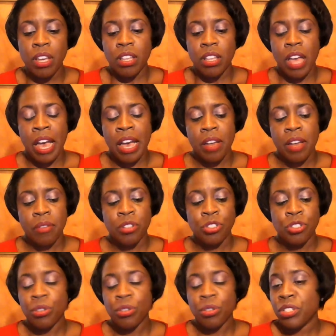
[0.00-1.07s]
the
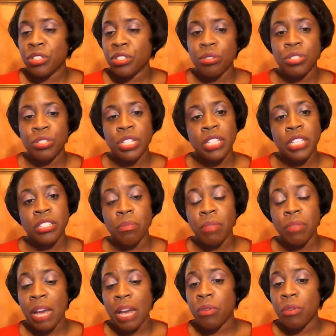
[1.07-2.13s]
Georgia Association of
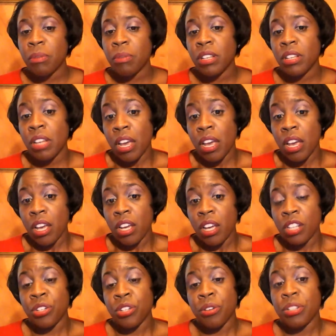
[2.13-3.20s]
Black Women
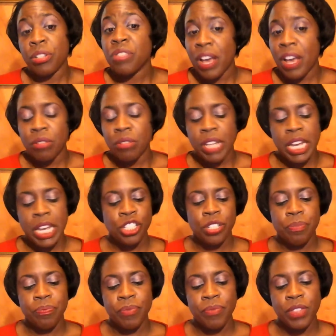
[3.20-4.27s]
Attorneys
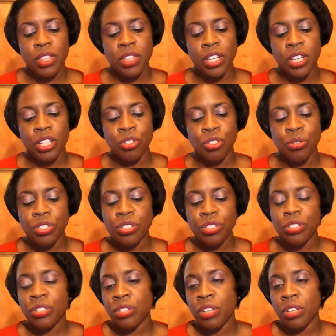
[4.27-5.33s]
Foundation, the
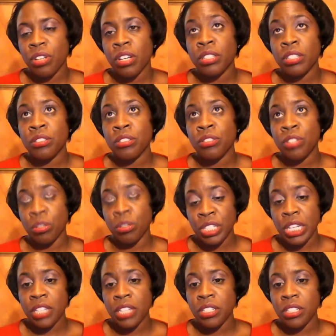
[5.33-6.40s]
Georgia
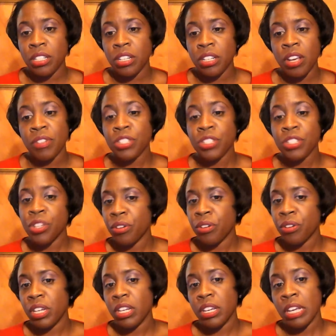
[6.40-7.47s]
Association of
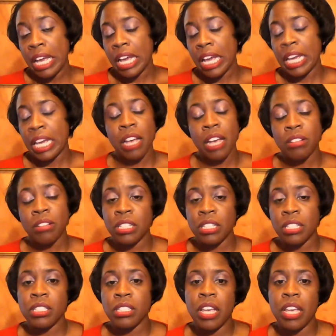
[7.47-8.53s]
Attorney
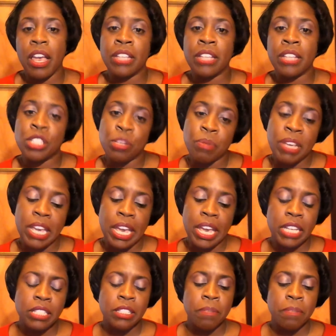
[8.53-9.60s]
Accountants and
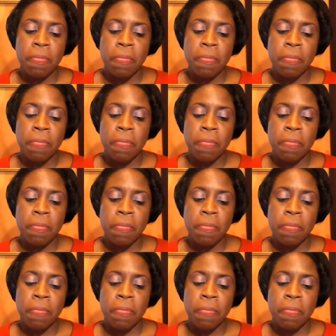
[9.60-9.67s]
CPAs,